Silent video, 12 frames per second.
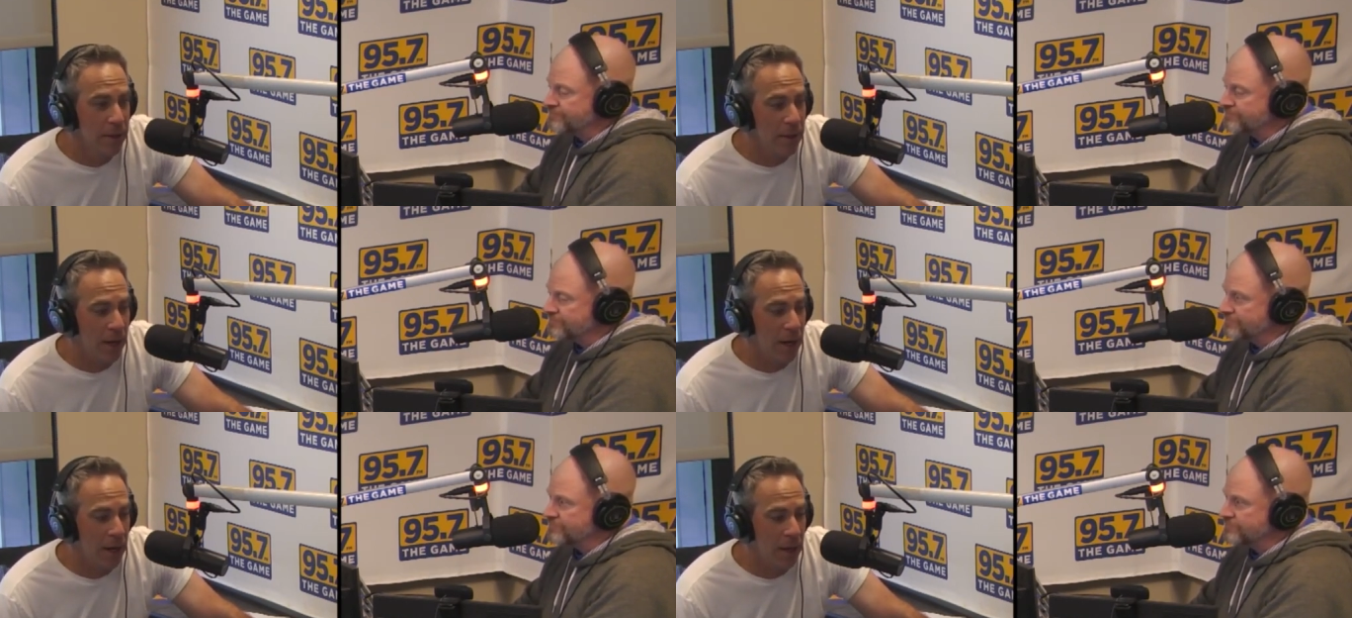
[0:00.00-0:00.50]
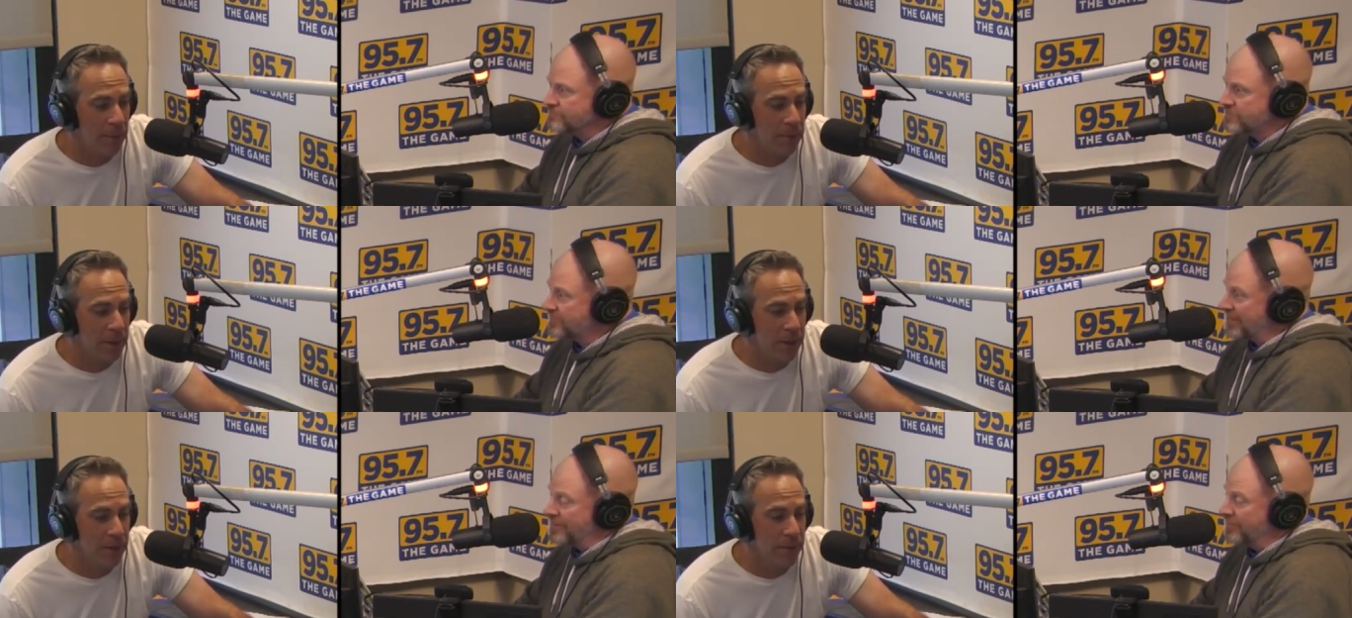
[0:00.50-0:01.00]
Speaker 1: Because
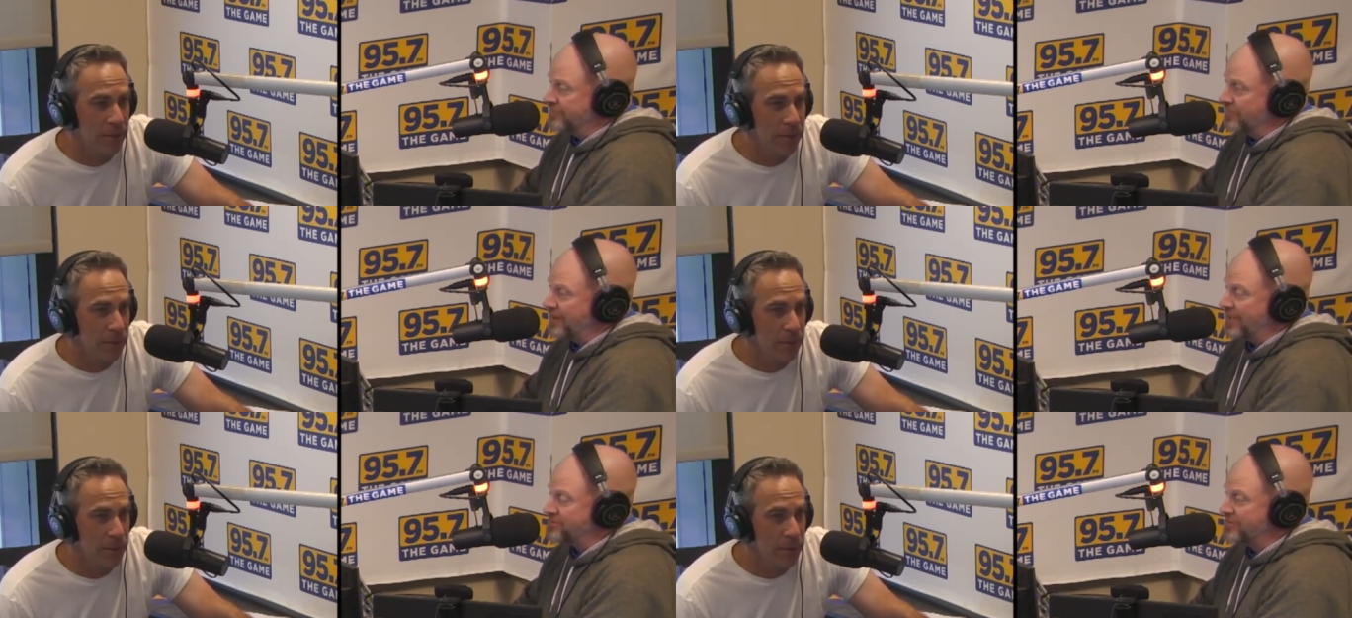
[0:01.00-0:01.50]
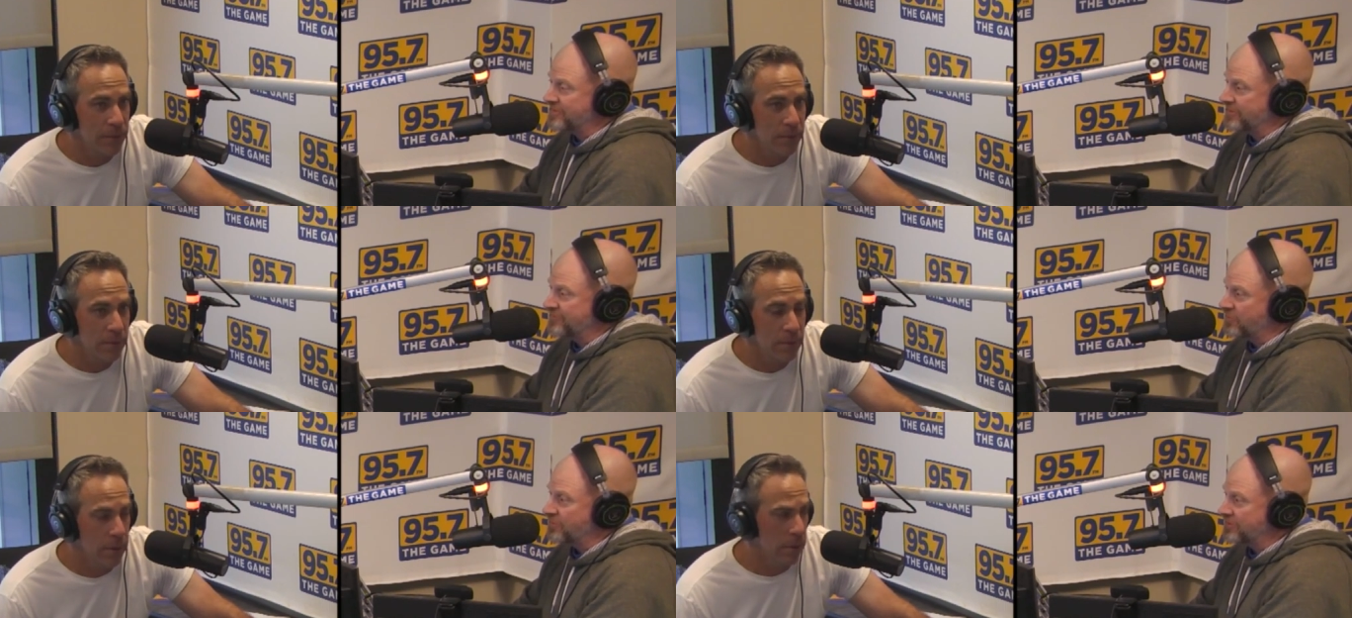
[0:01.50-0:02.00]
I don't know if the Padres can
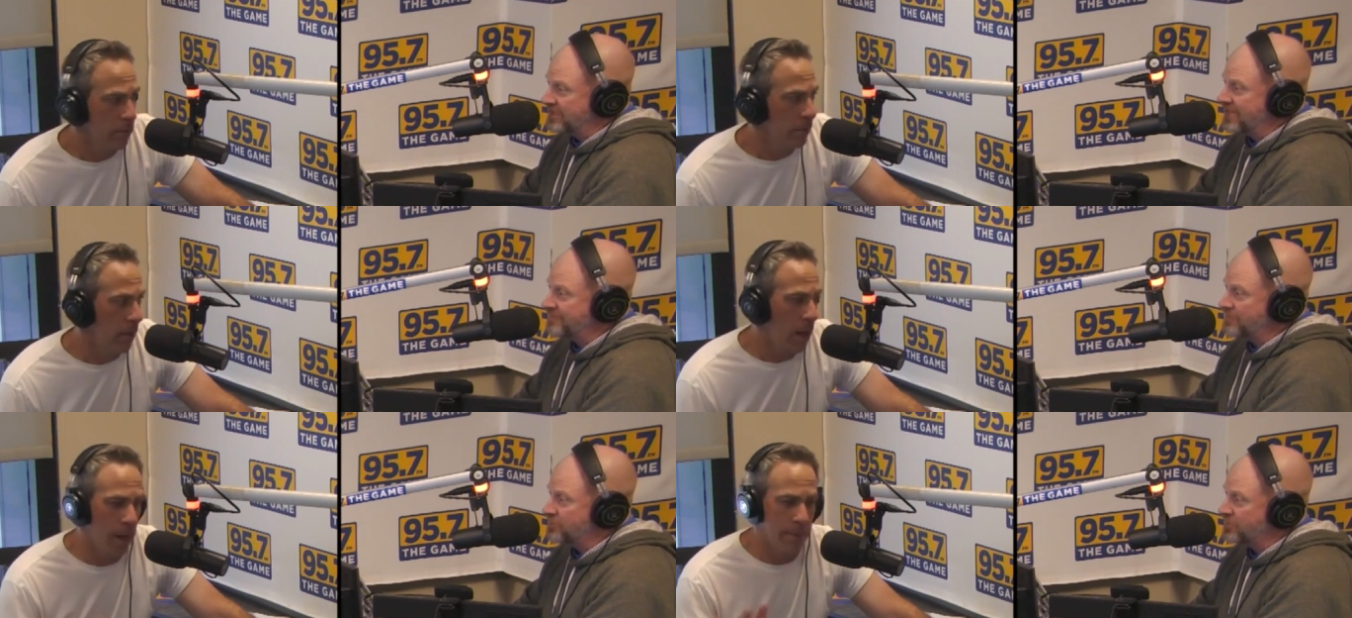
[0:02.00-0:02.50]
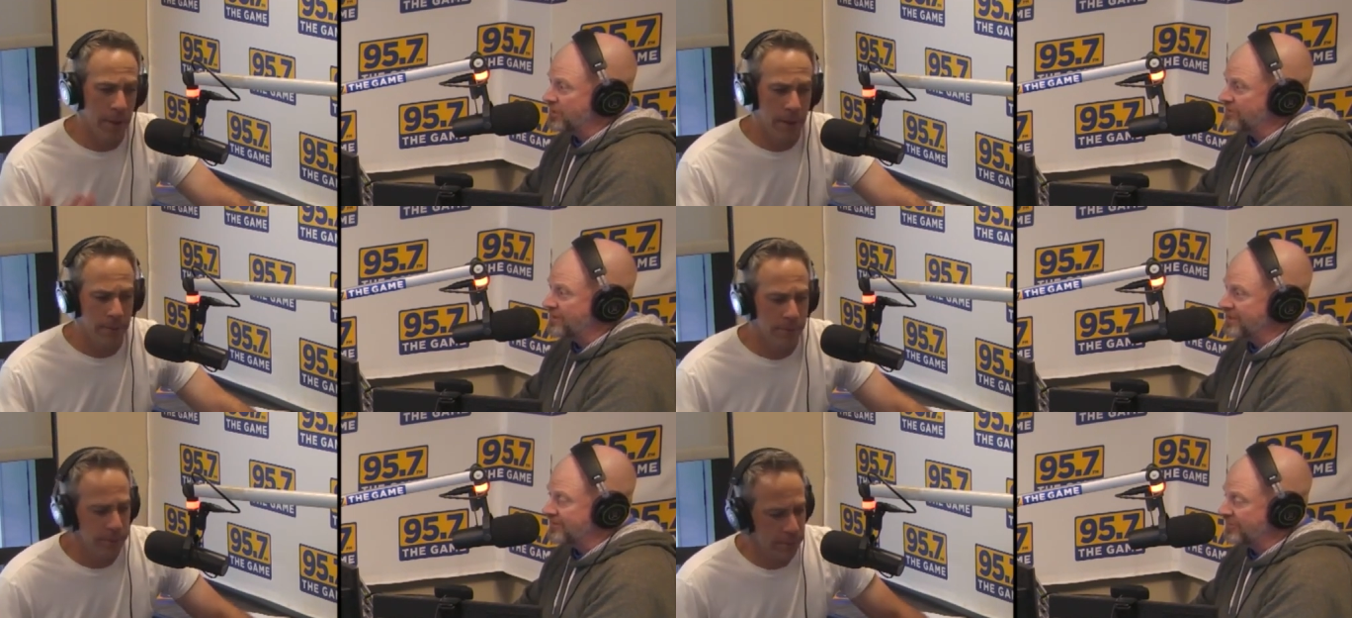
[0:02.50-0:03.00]
afford to keep him with all the
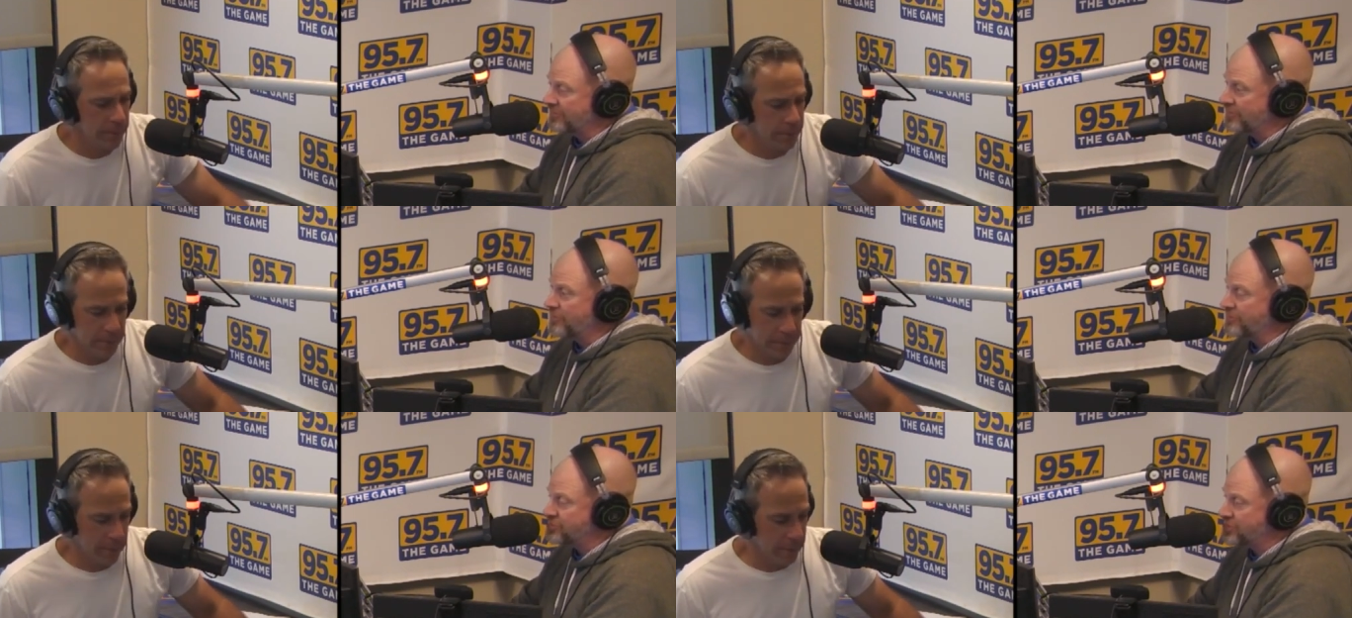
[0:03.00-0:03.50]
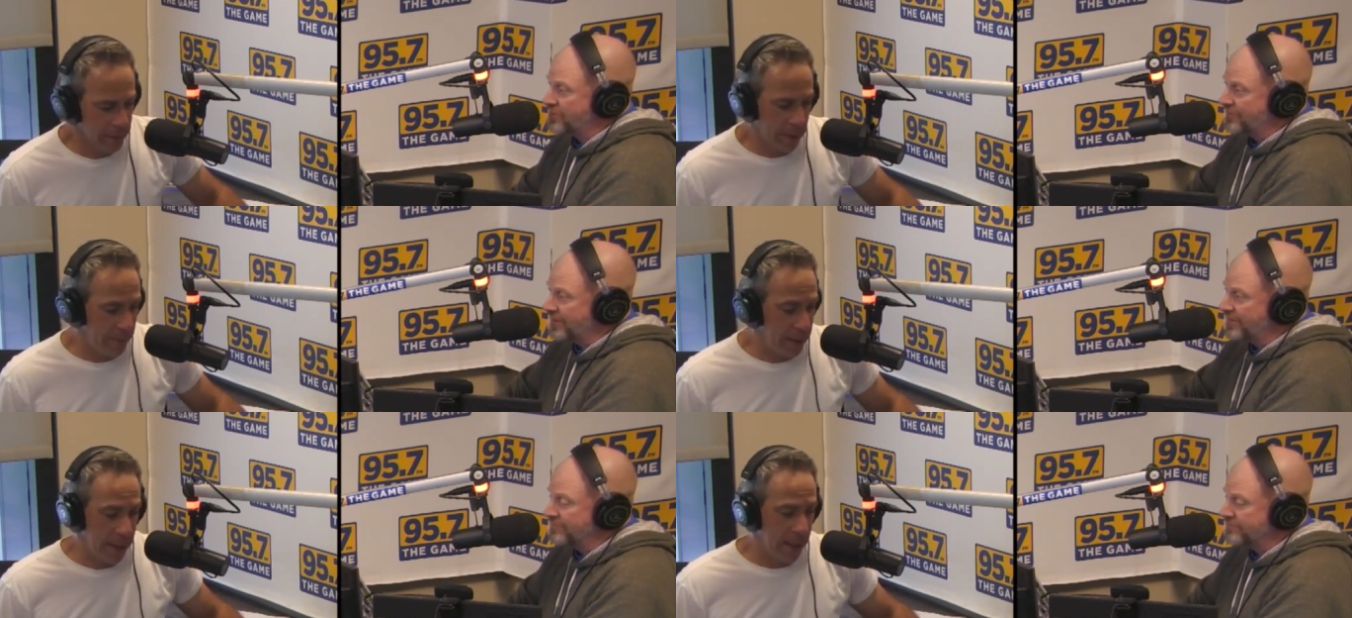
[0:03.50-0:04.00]
money that they're already shelling out.